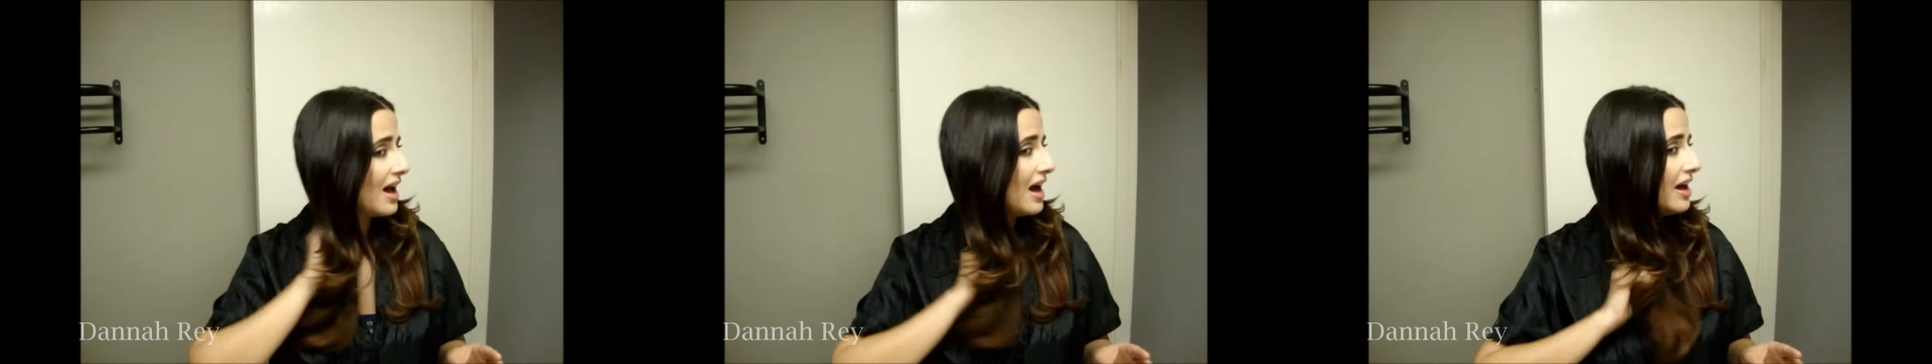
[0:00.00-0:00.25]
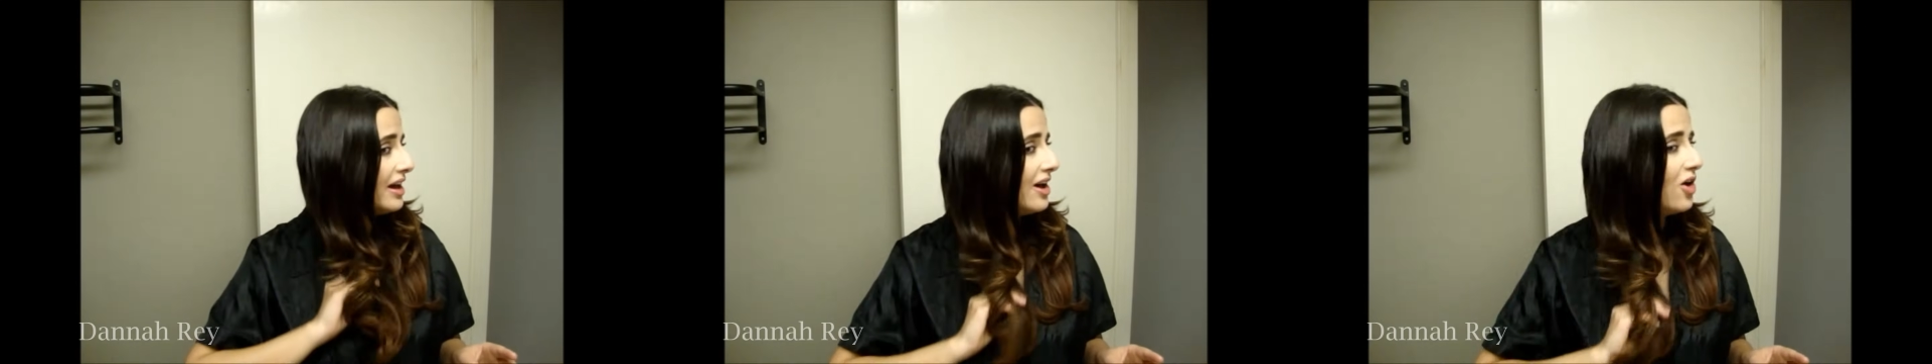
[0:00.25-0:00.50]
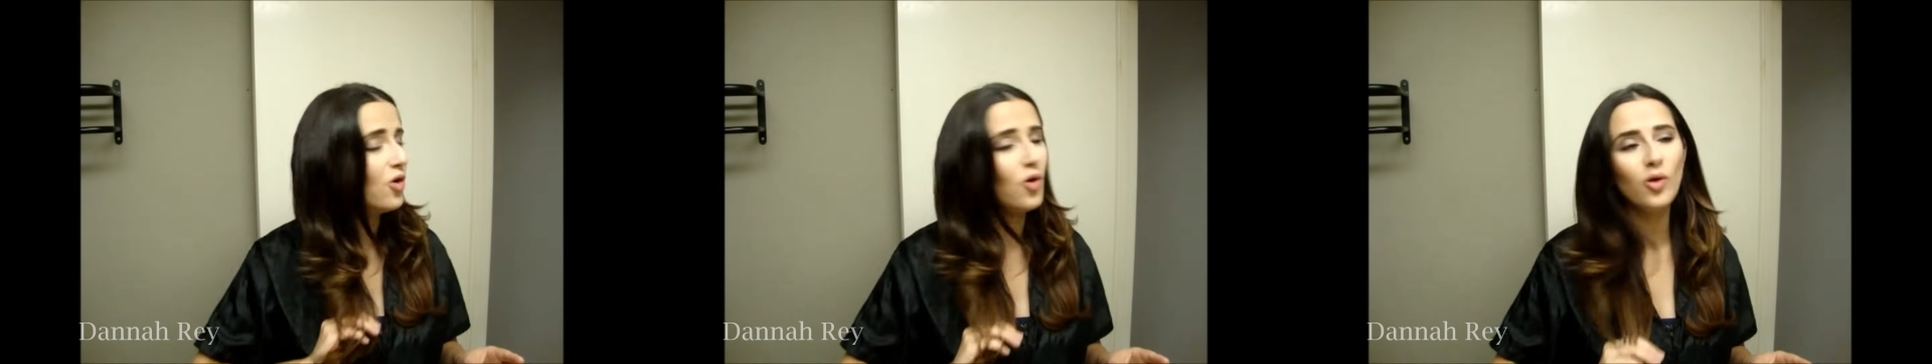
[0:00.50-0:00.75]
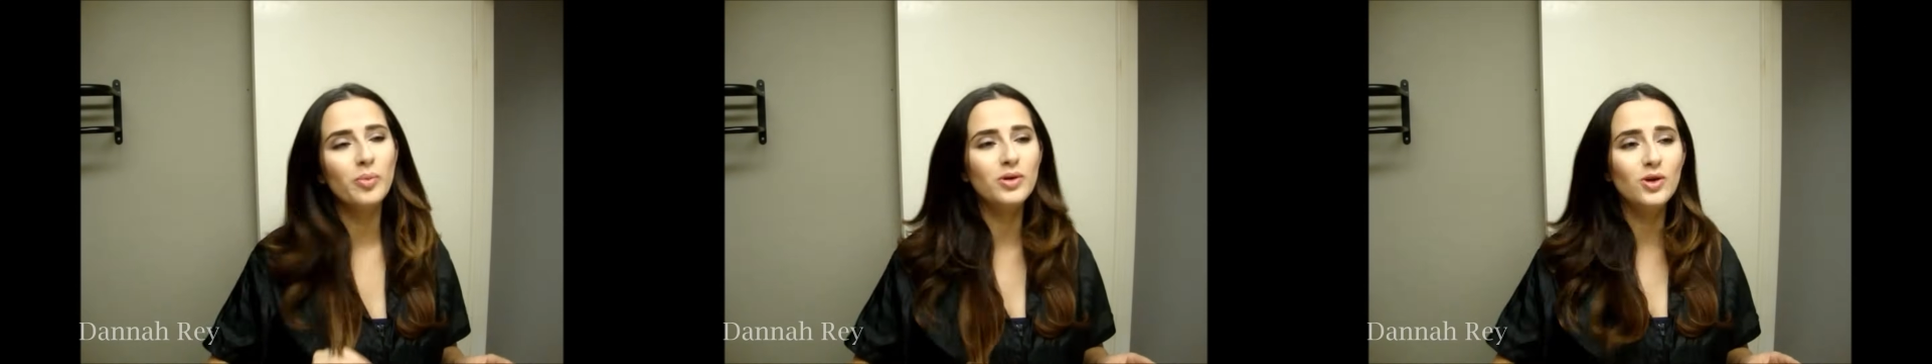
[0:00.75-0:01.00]
I
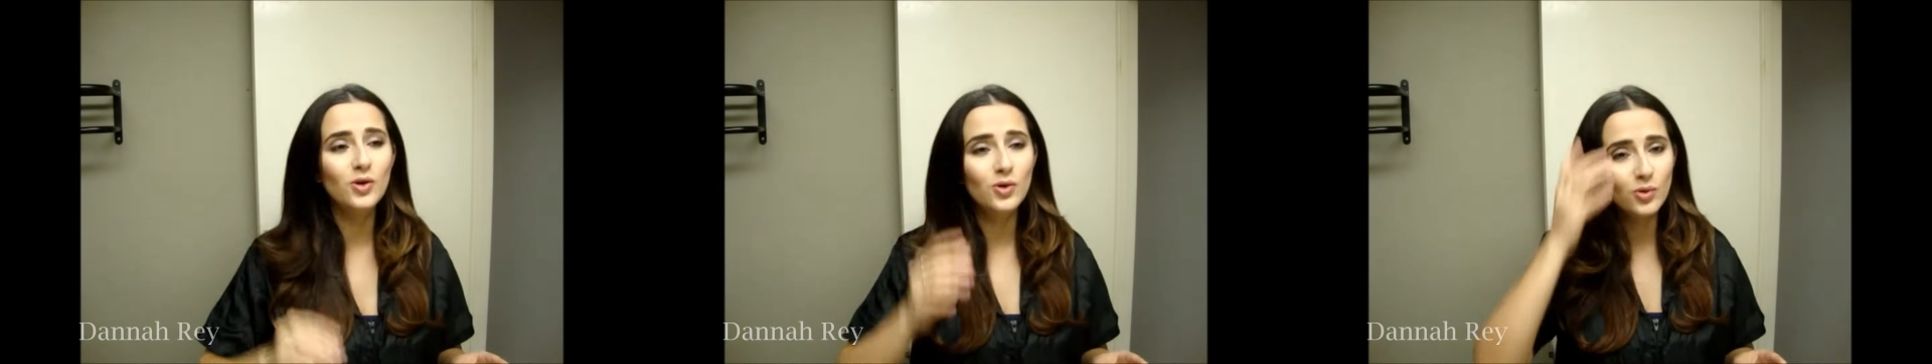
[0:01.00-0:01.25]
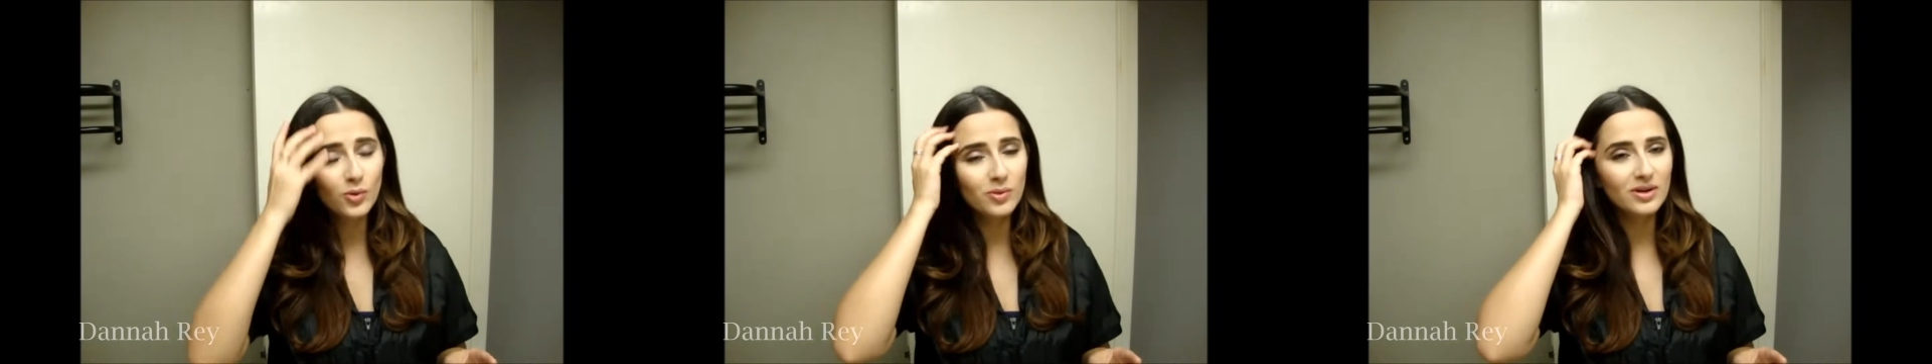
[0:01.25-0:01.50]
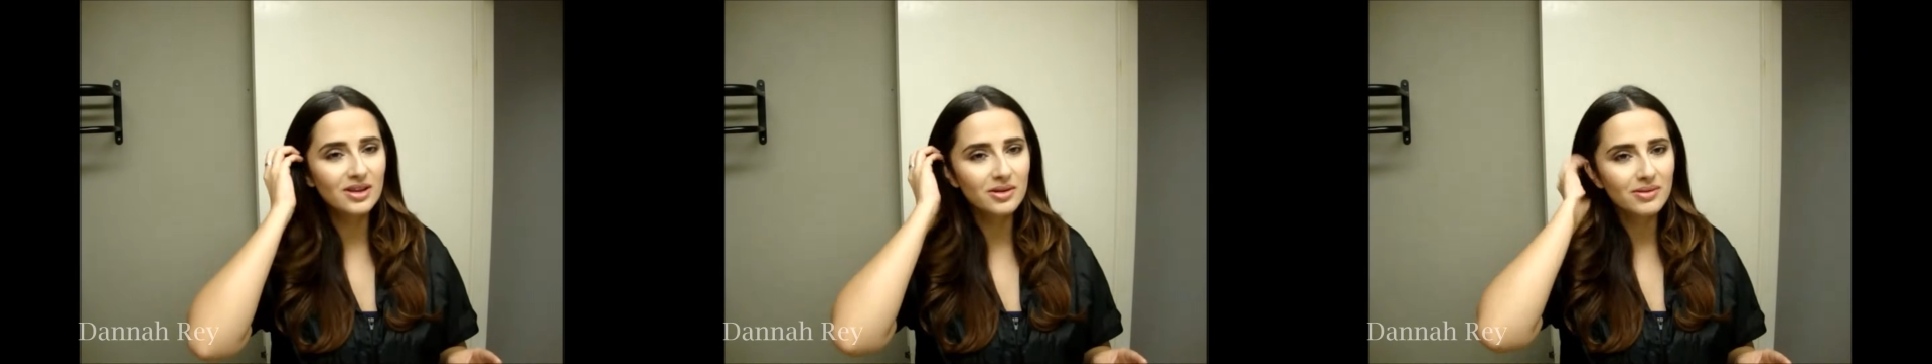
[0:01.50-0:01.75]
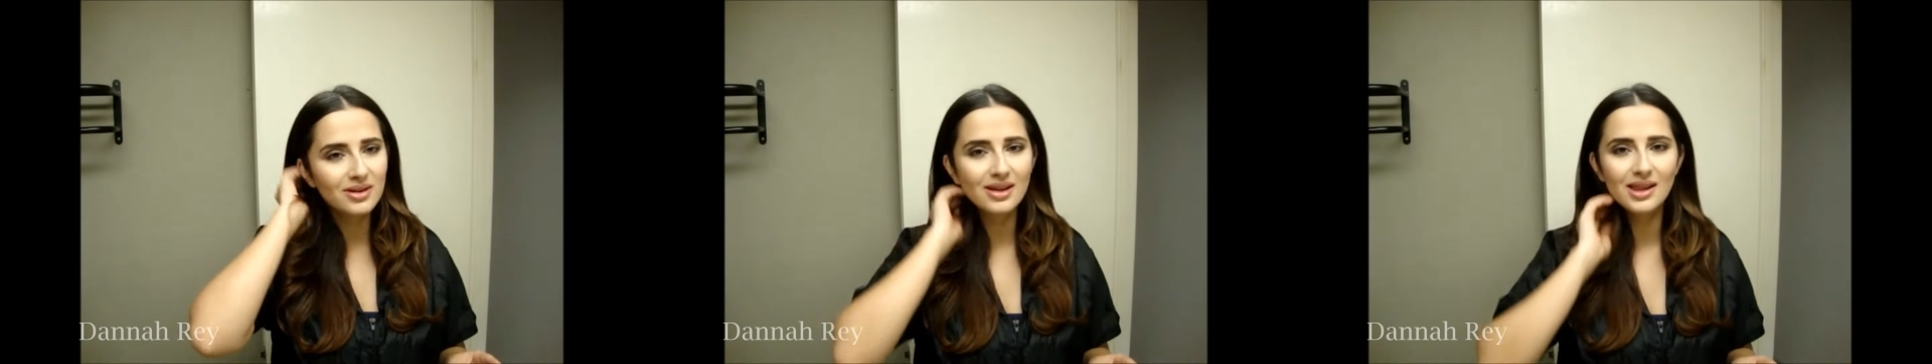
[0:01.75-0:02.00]
hope you really
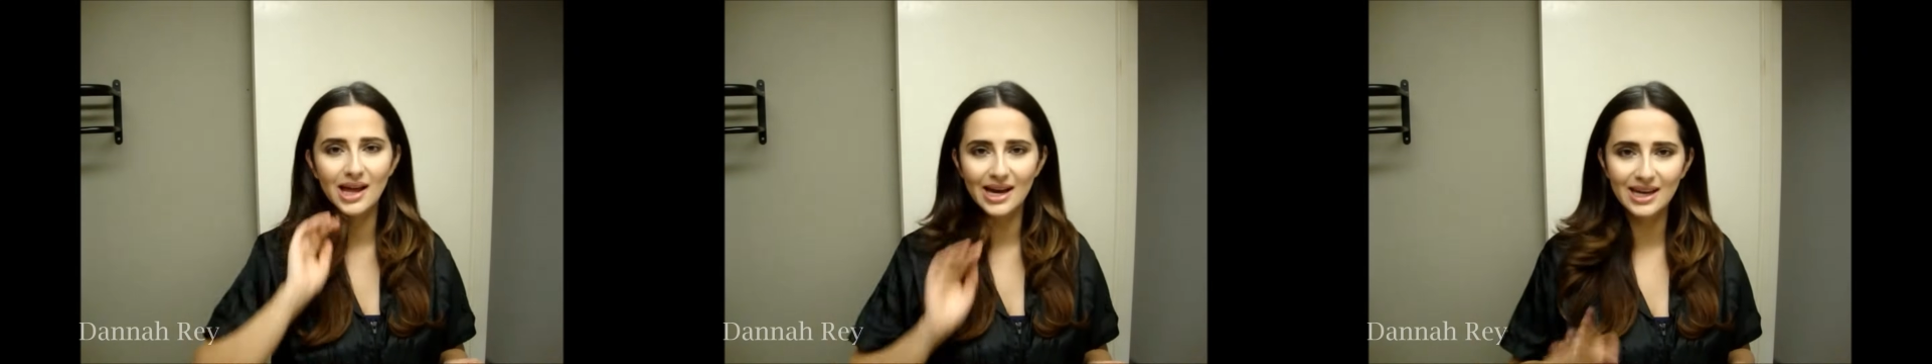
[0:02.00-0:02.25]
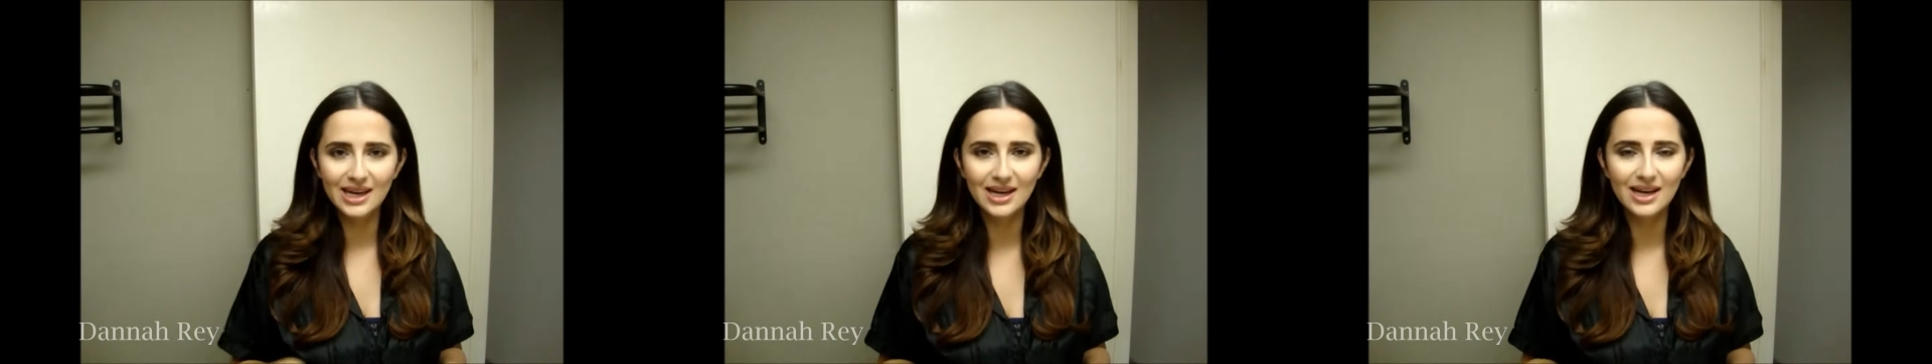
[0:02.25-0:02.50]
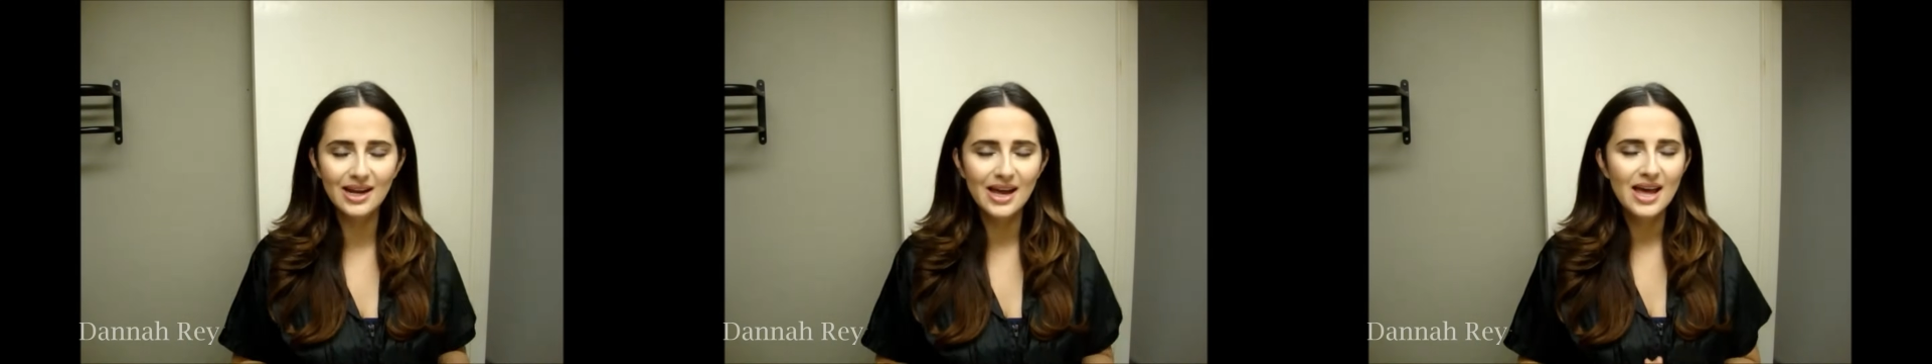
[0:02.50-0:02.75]
like it.